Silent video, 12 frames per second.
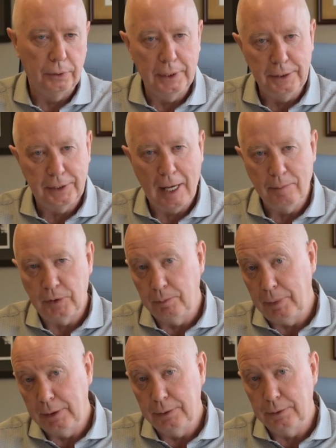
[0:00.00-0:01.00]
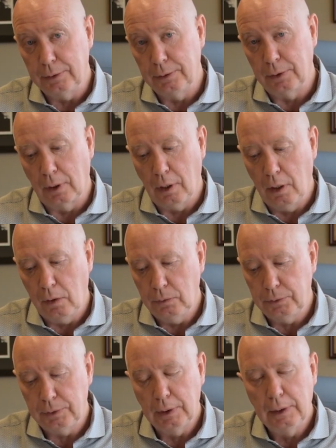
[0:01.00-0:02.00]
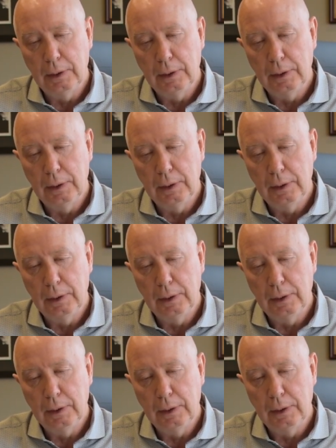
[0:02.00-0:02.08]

these types of businesses are closed.